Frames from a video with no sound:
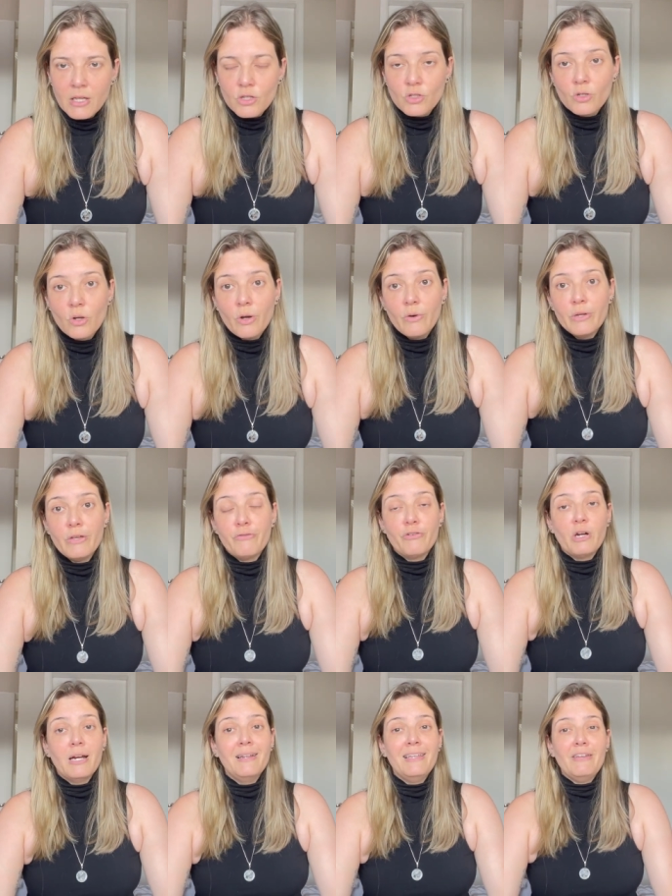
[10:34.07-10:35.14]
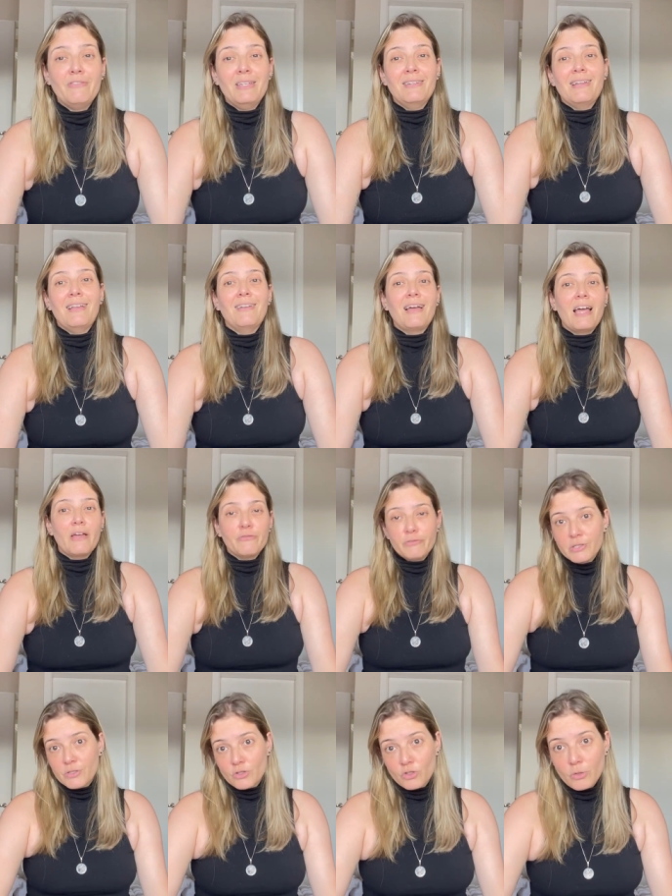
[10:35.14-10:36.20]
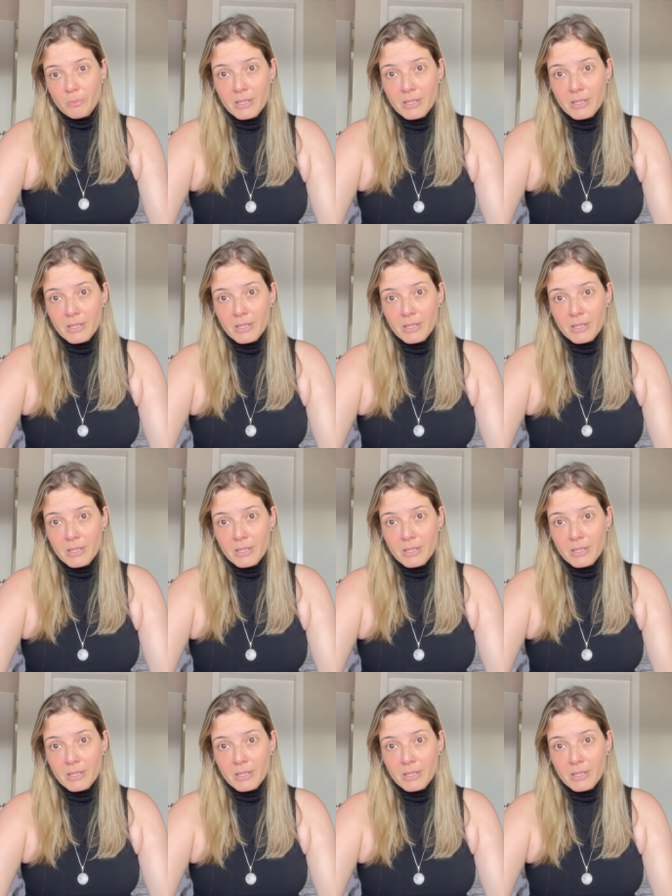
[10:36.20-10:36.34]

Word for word: so if you're living a life with too